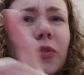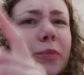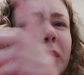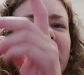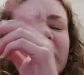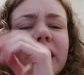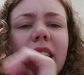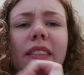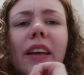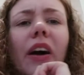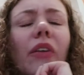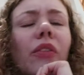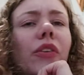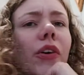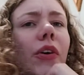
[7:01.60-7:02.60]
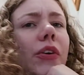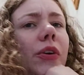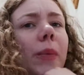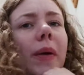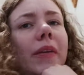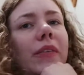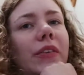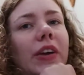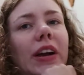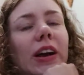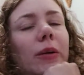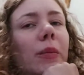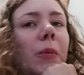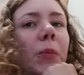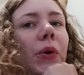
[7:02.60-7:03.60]
Somebody said that on the documentary, I
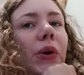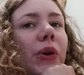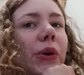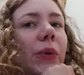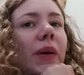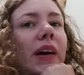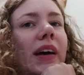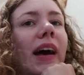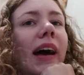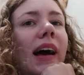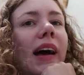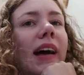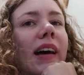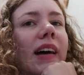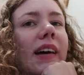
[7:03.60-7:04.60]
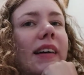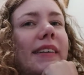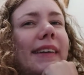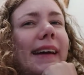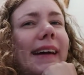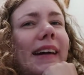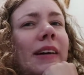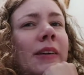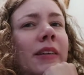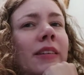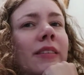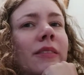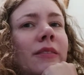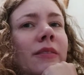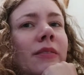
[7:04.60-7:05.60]
can't remember who. Yeah,
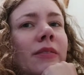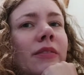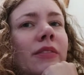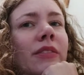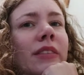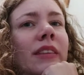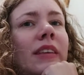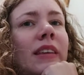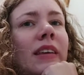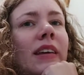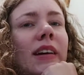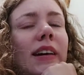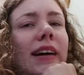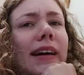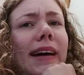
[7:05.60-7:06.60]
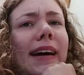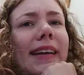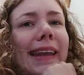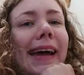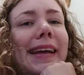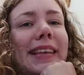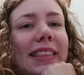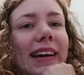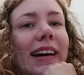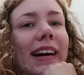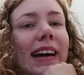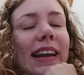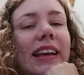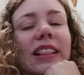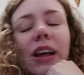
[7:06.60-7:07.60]
I like that.
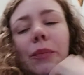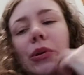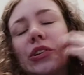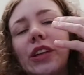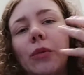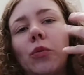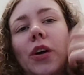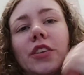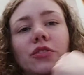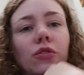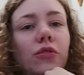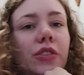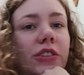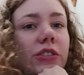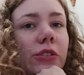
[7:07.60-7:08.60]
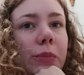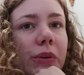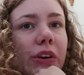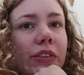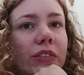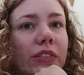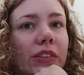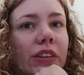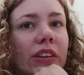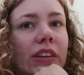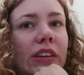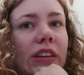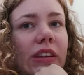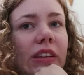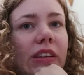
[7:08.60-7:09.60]
I like that because I'm quite a traditional person.
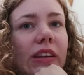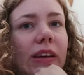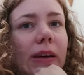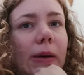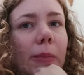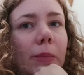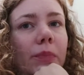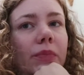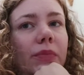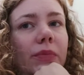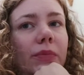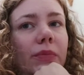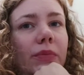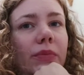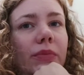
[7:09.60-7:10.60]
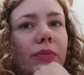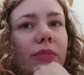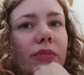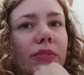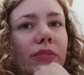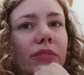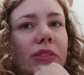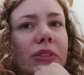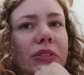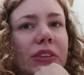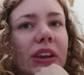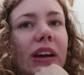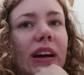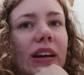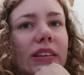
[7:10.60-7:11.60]
And
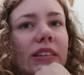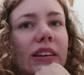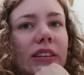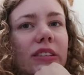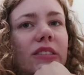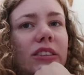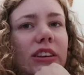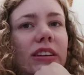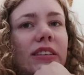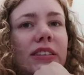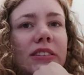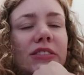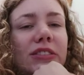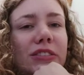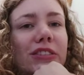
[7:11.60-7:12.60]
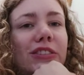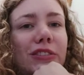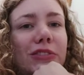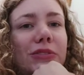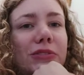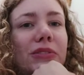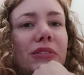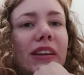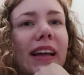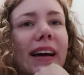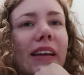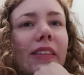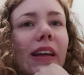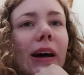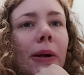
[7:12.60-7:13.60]
yeah, it's a good
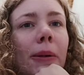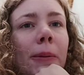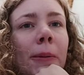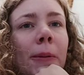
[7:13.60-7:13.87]
line, that.